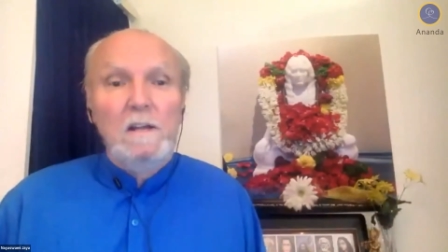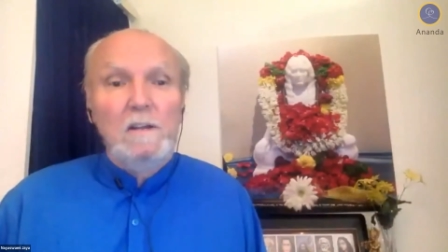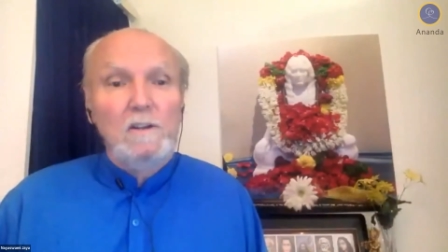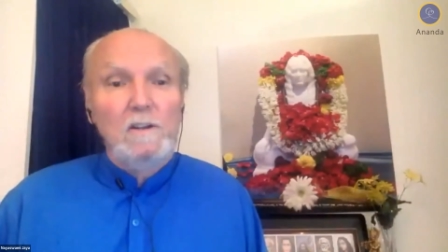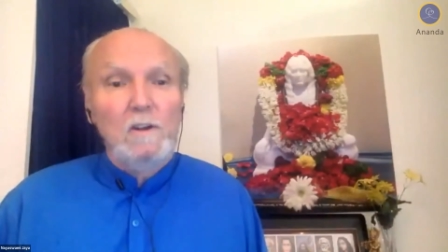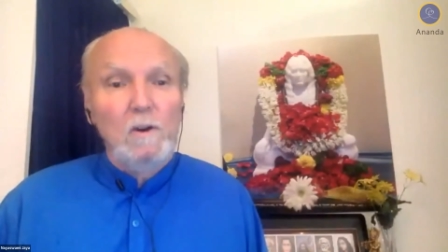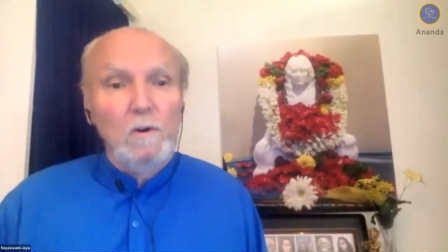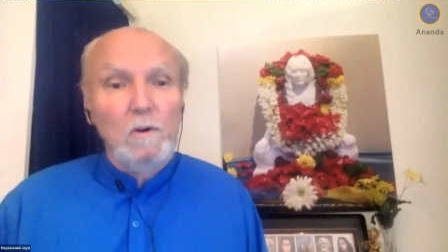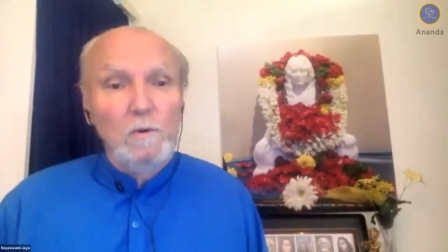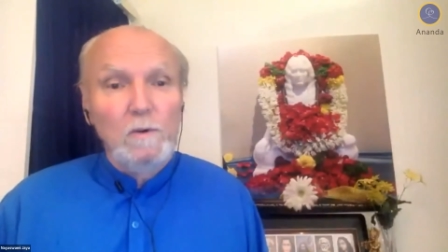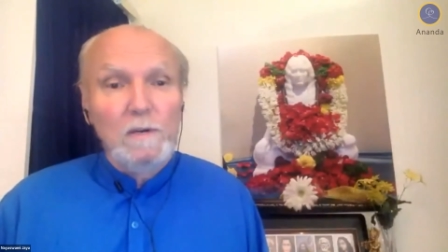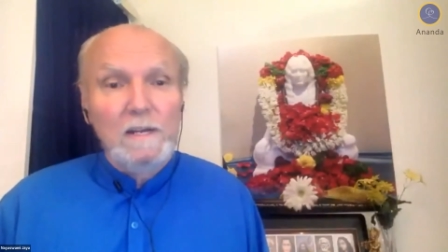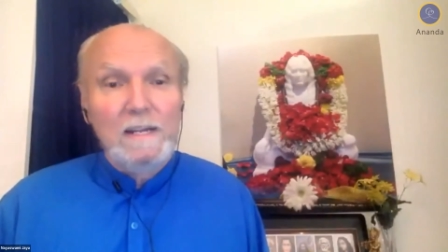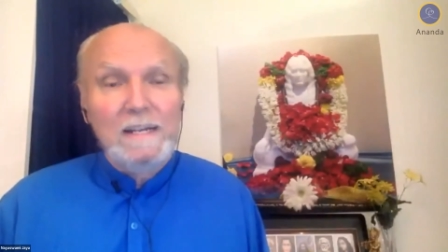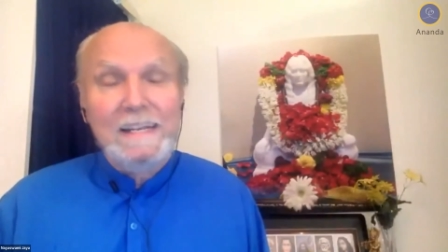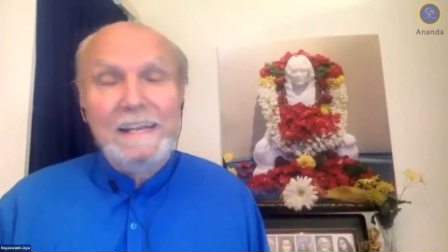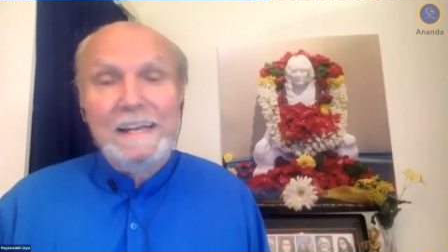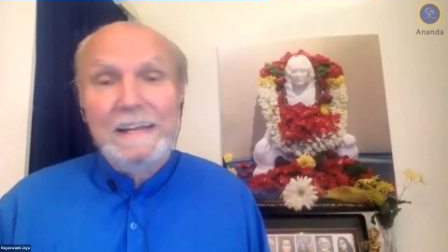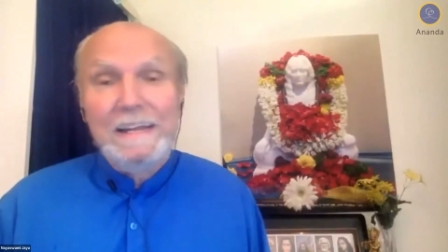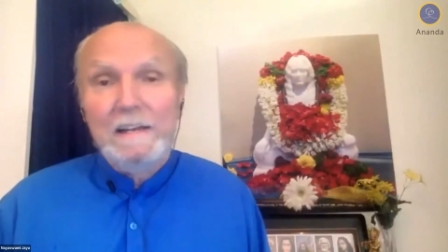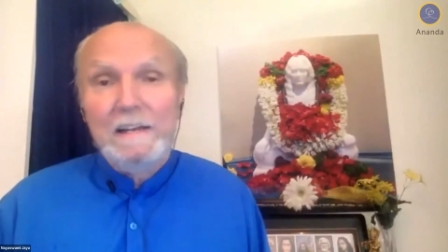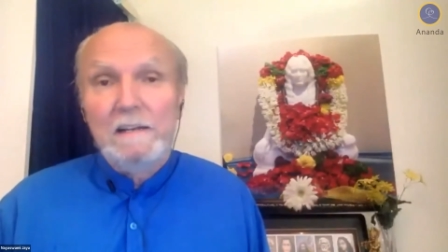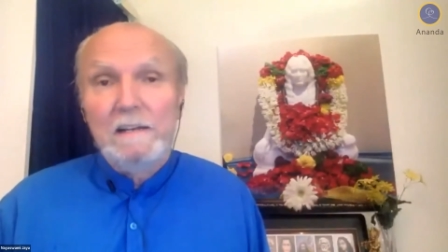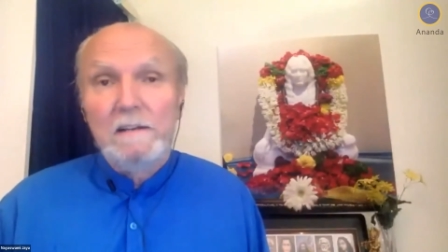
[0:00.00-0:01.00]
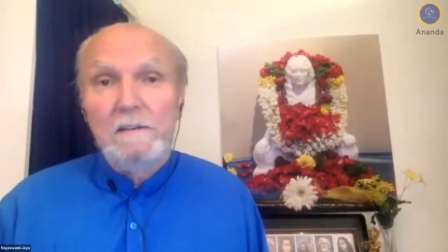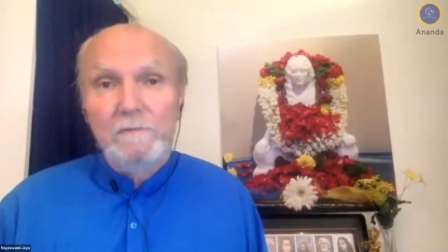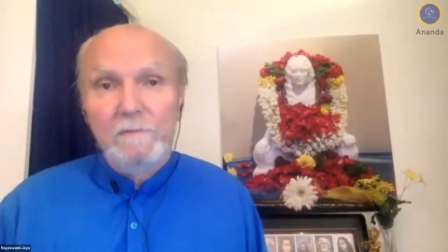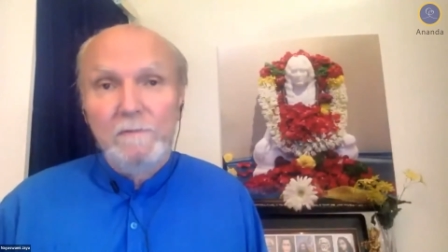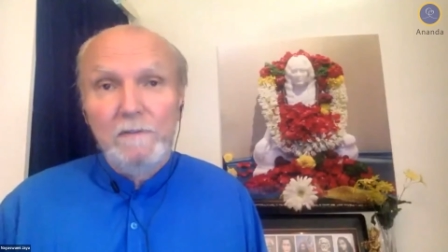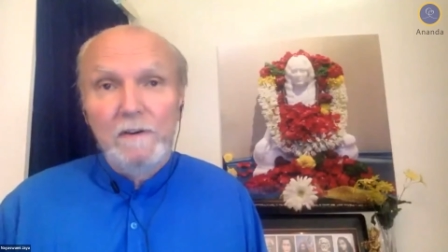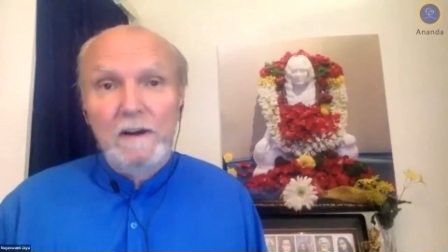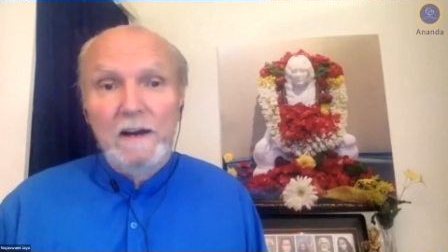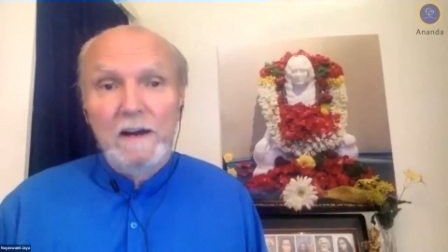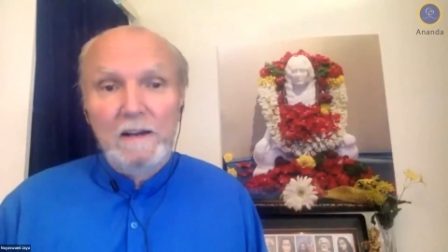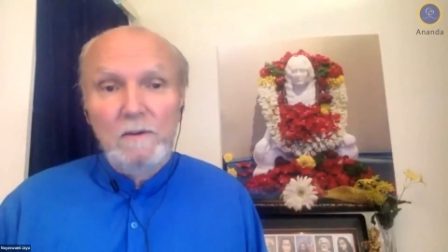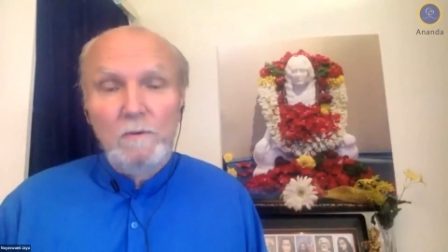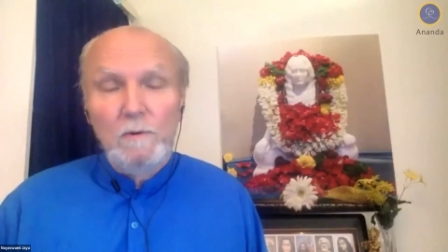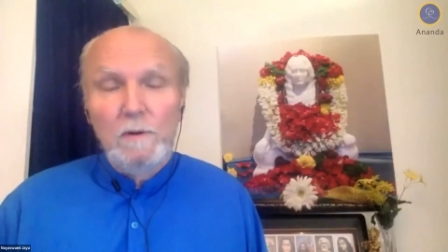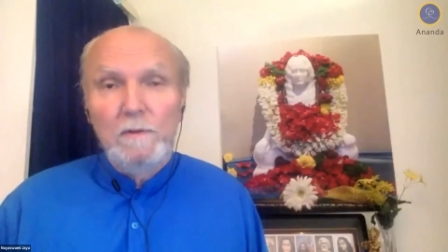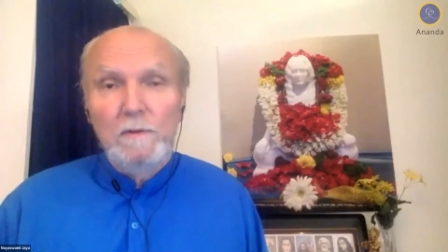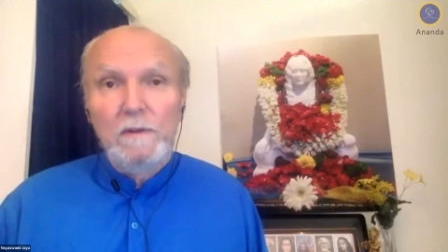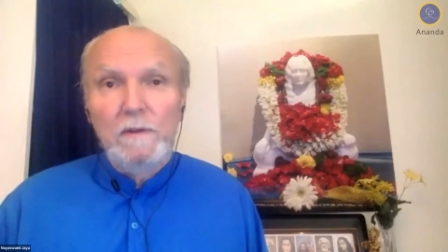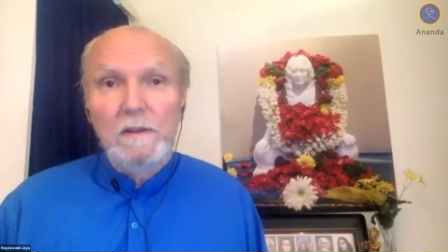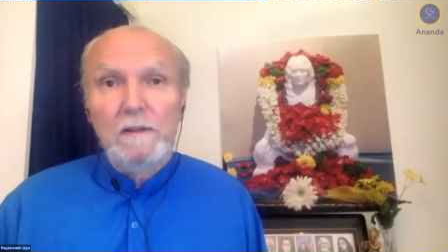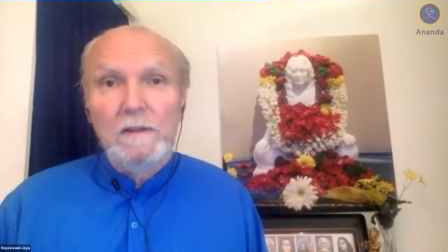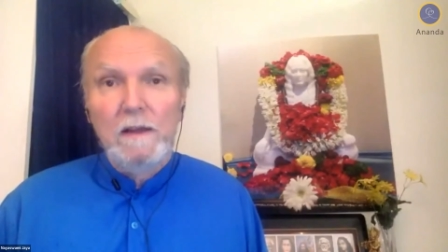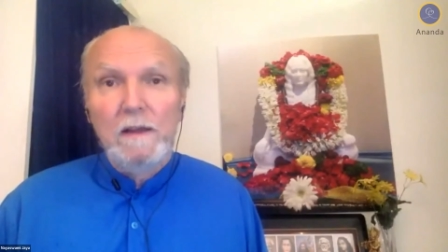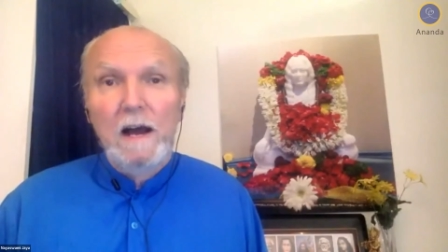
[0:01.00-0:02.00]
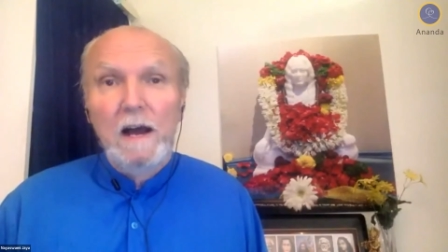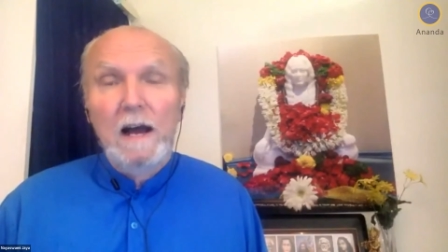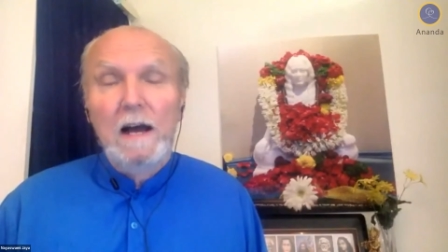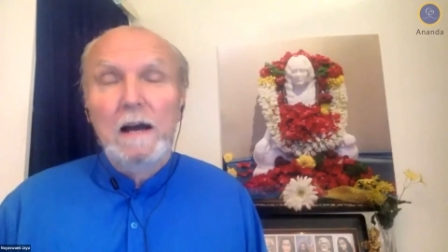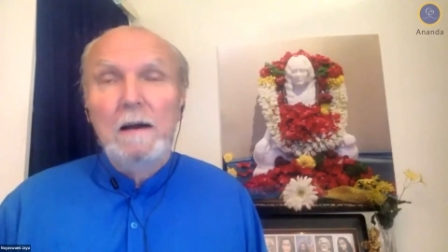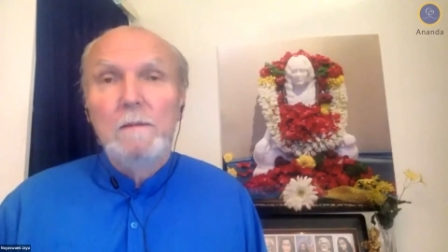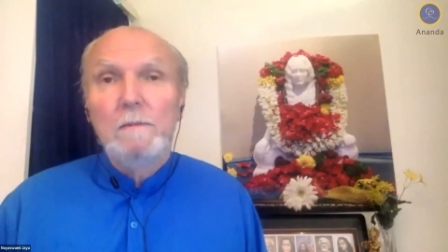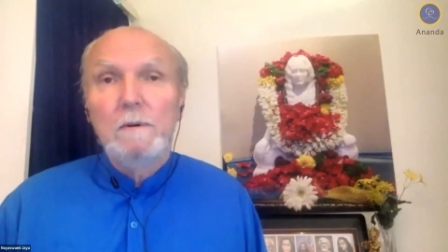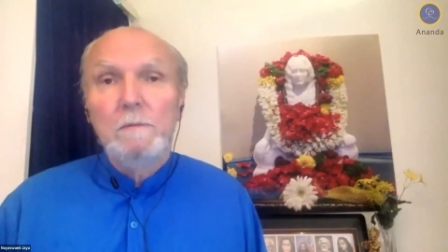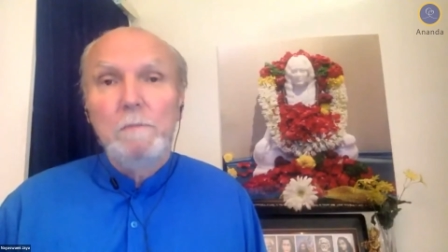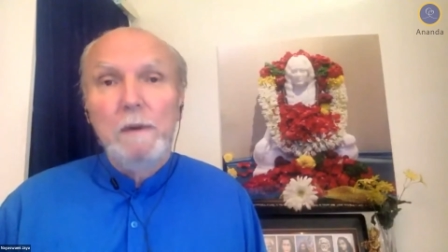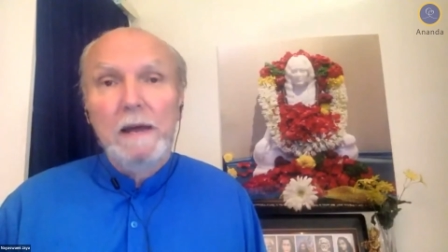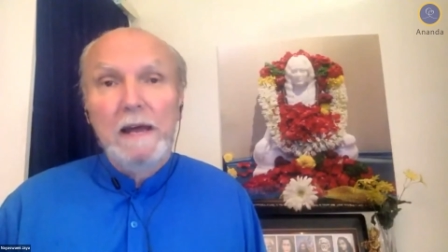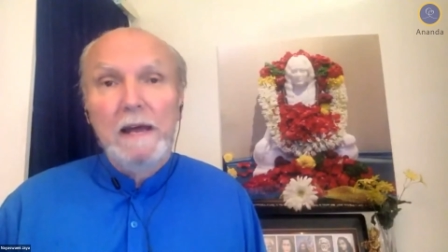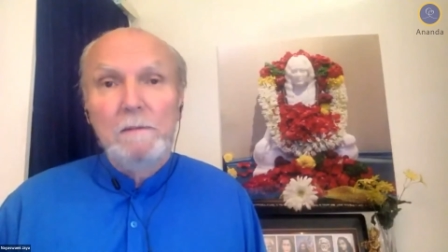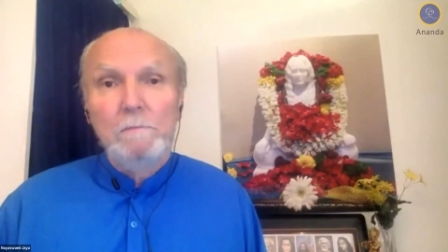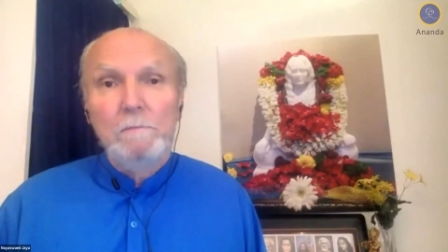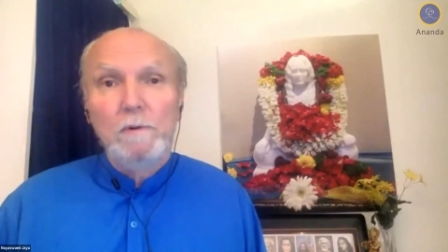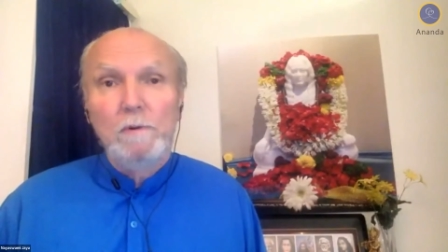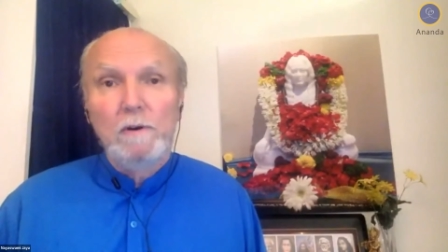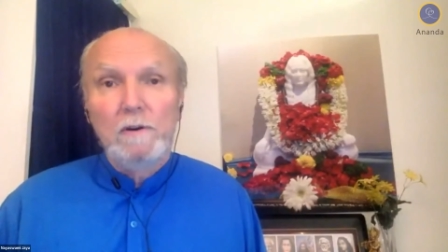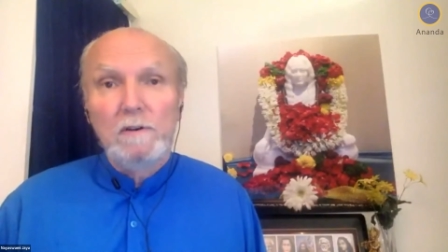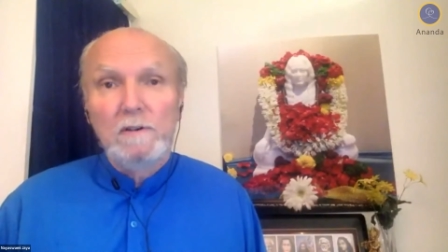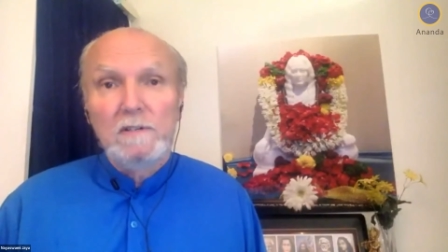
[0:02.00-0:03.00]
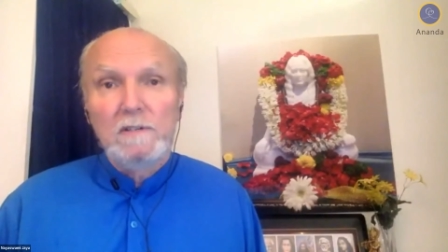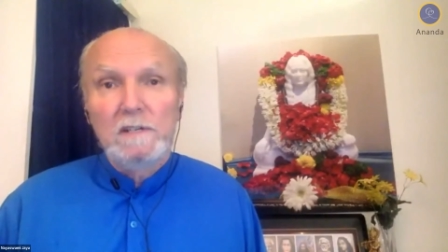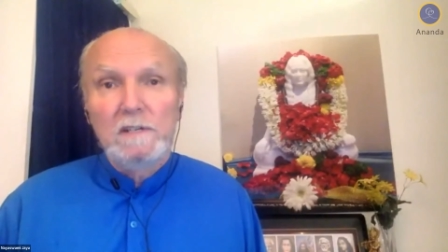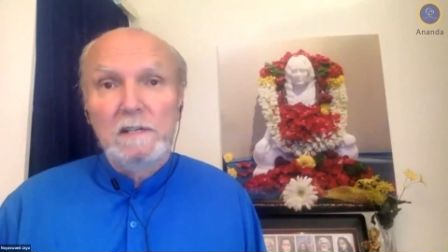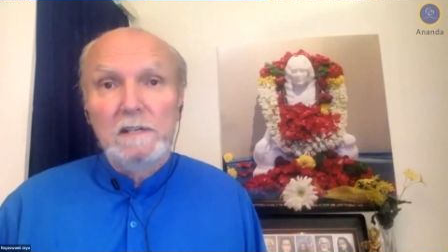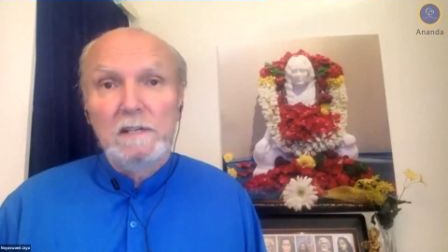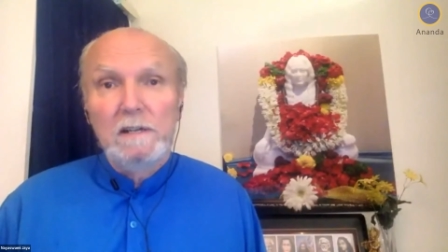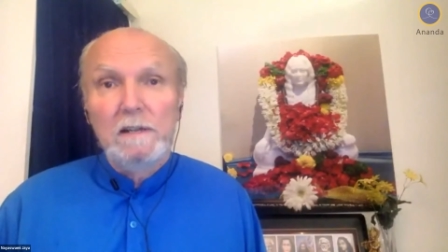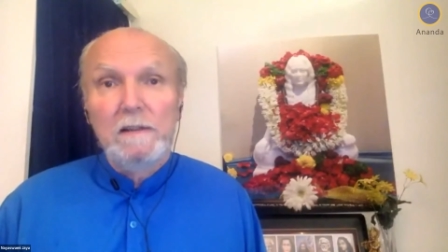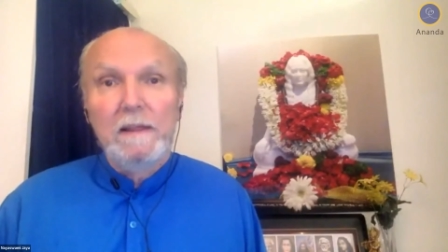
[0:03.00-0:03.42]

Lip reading: don't identify with it. I'm a bad person.